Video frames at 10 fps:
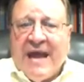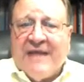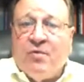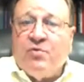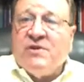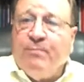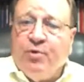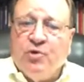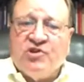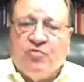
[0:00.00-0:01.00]
and there was a
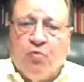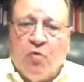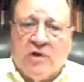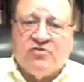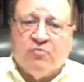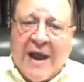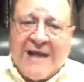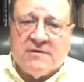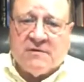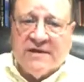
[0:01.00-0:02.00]
push towards
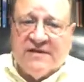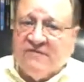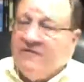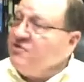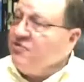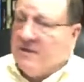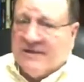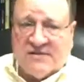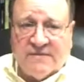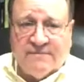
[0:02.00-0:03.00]
radical
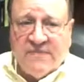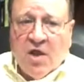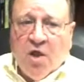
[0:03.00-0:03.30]
individualism,